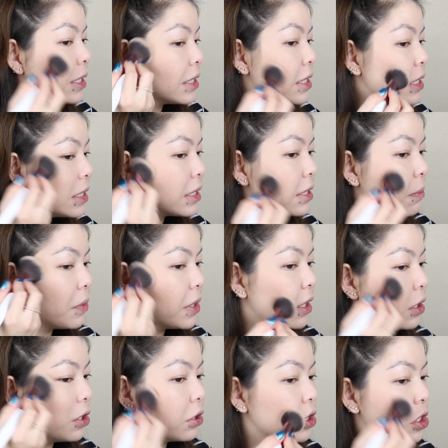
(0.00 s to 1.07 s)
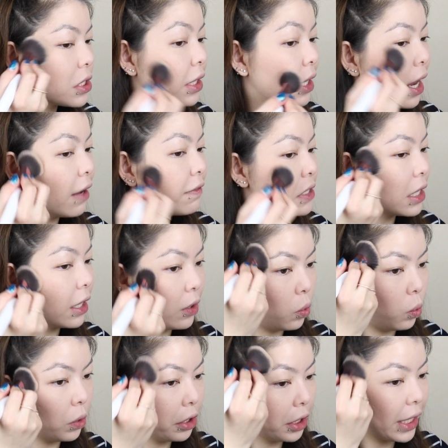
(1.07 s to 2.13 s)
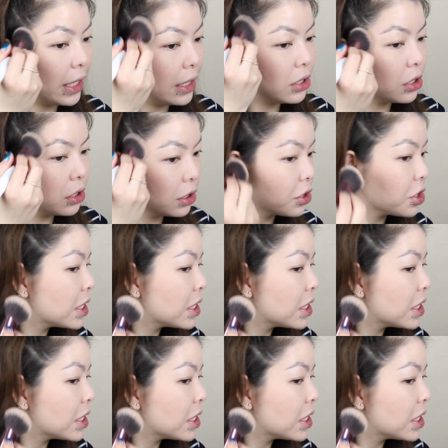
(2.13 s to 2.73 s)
This is something that you're just gonna have to kind of work into your